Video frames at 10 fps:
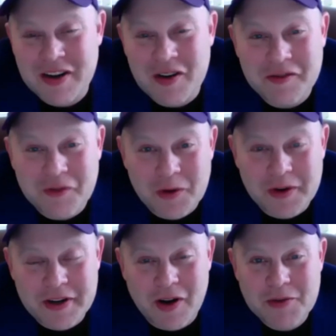And going
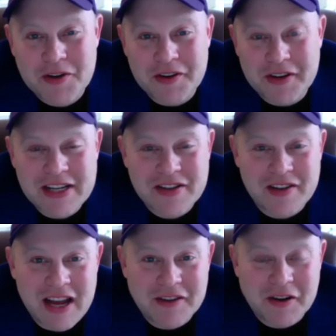forward, I'm sure you guys
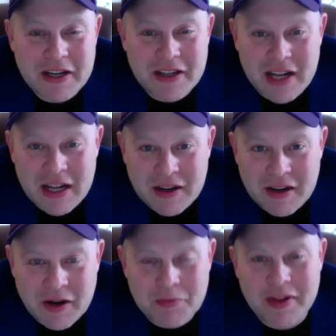will have a great
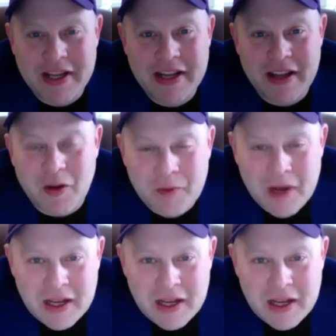plan to help